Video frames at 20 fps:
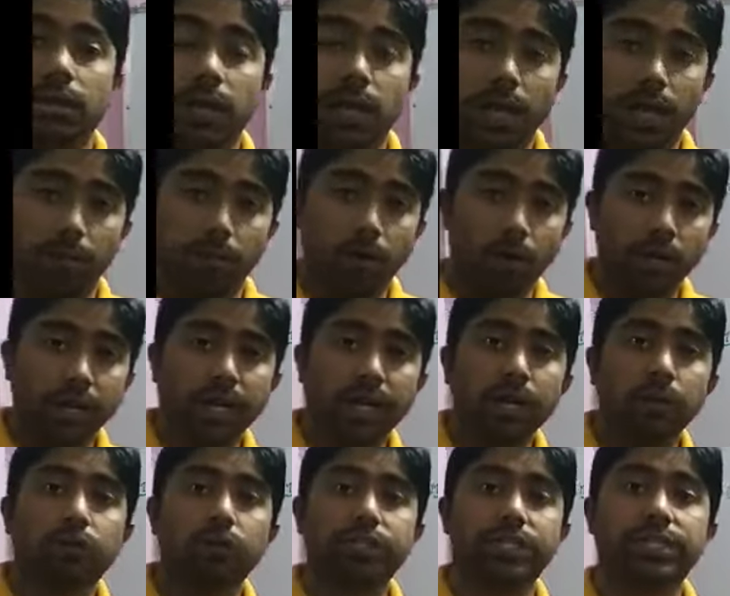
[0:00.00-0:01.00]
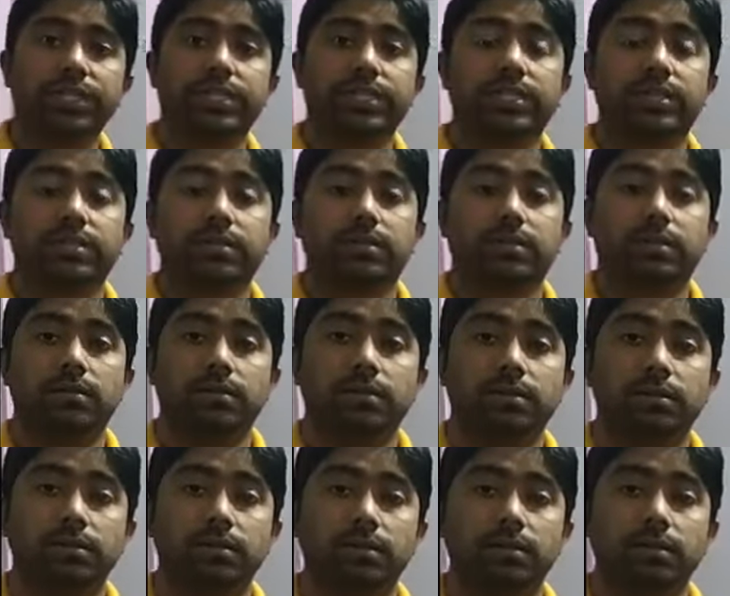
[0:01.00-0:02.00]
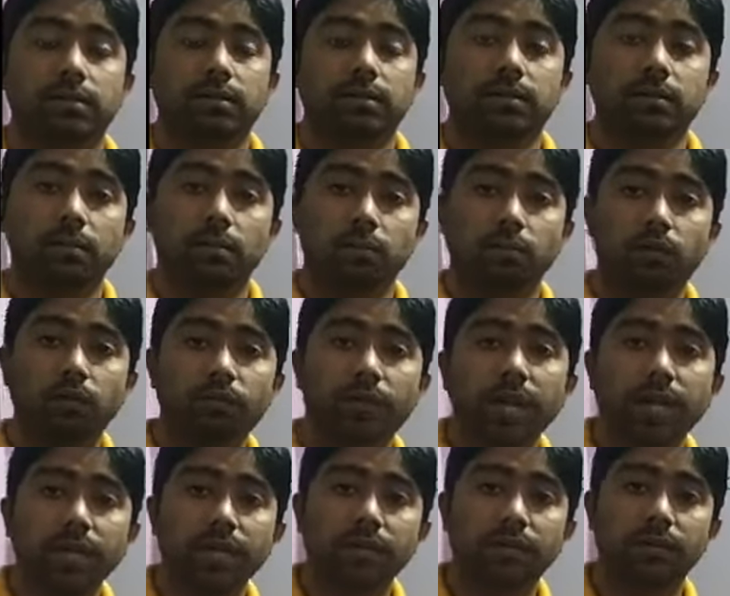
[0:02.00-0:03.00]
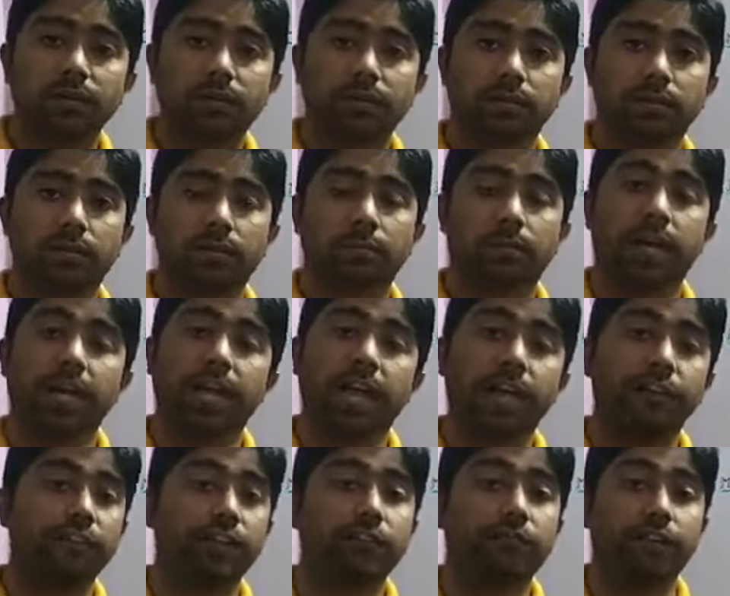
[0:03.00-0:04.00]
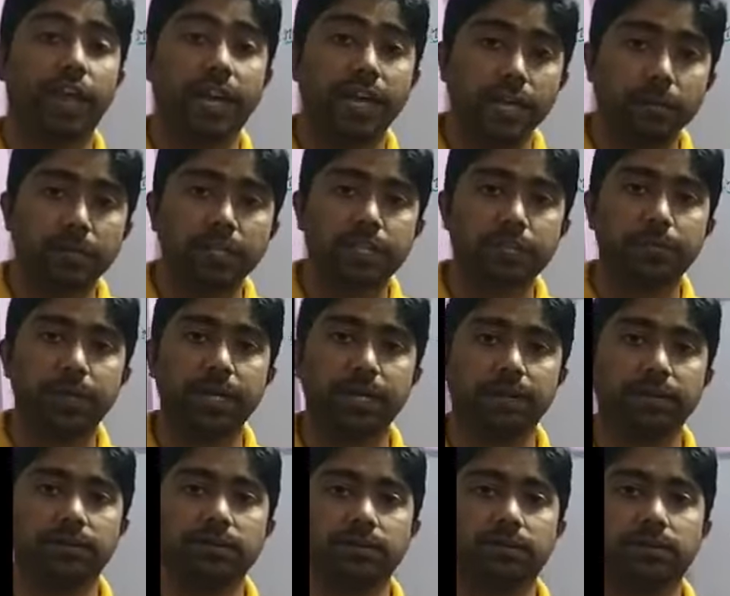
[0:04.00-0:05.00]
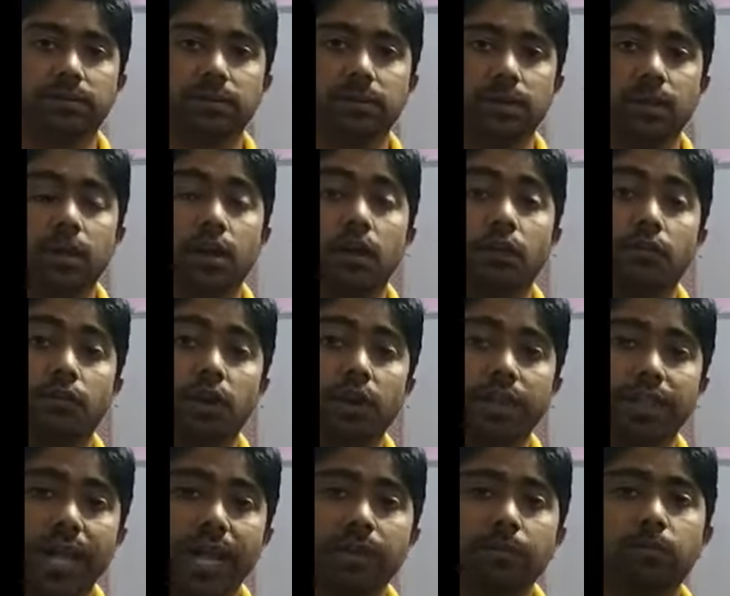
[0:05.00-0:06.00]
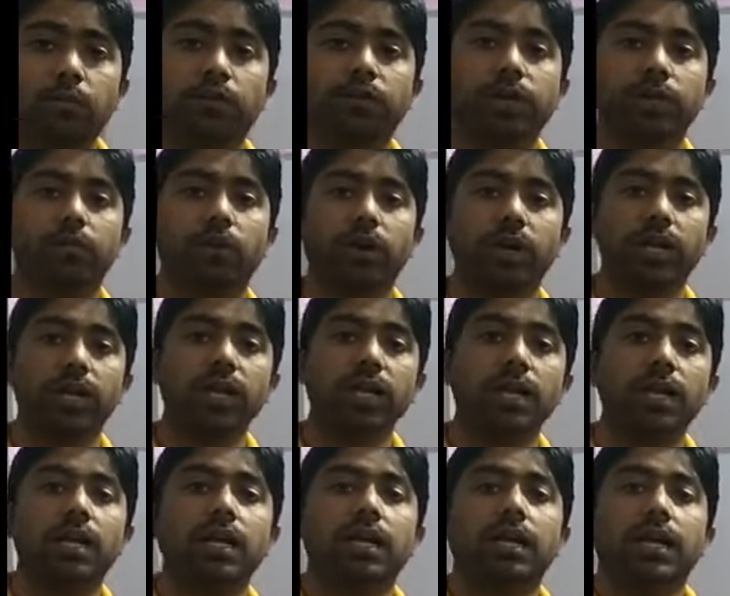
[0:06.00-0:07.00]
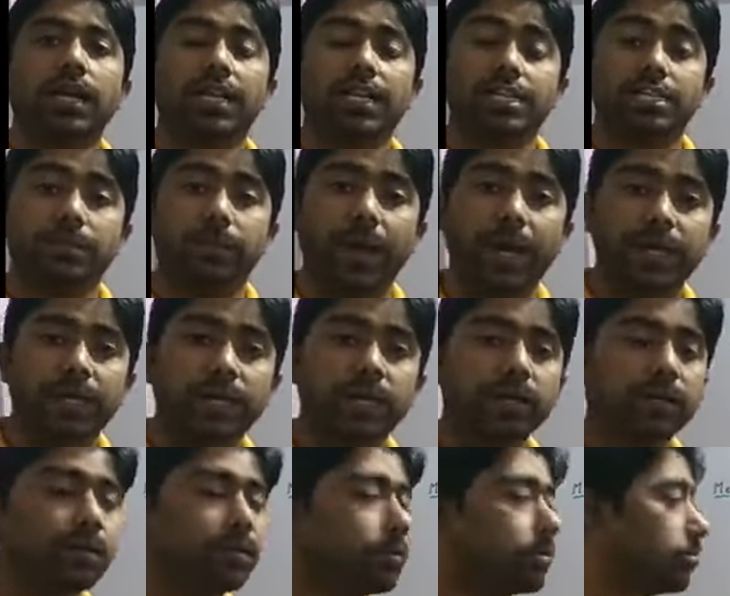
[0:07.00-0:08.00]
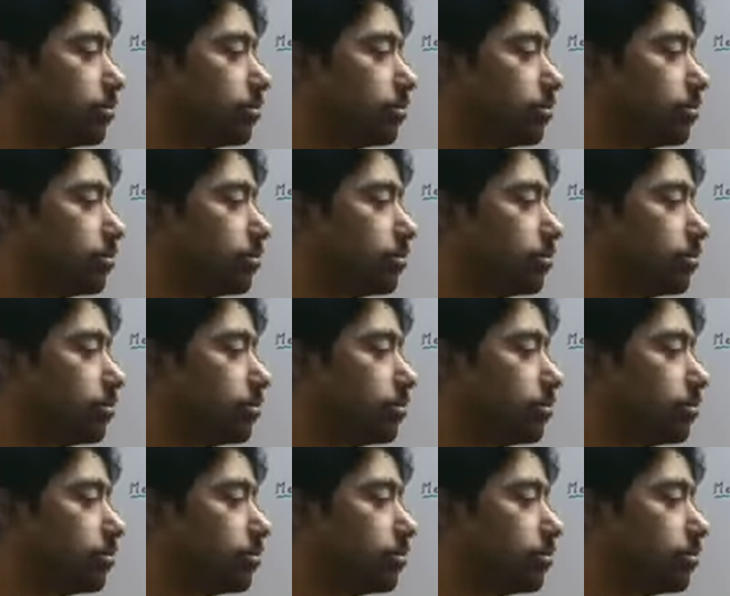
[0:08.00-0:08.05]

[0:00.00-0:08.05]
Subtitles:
a body which is moving but having variable speed, for that moving body, it is better